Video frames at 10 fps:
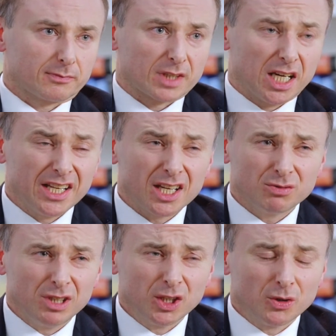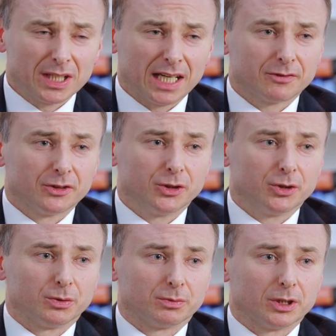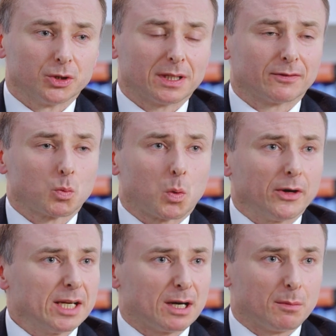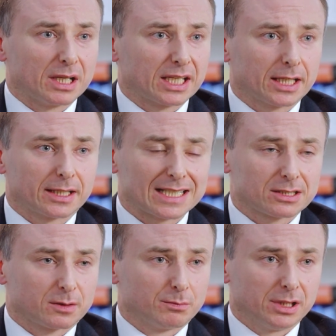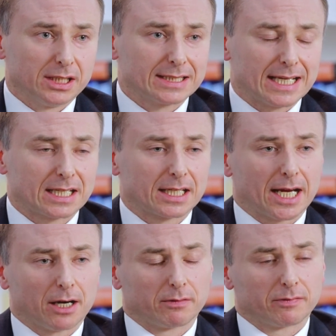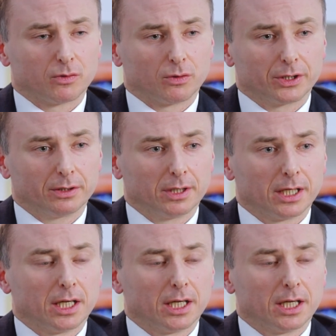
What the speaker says: And that's really all you have to do. You don't have to worry about blinking. That's completely taken care of for you.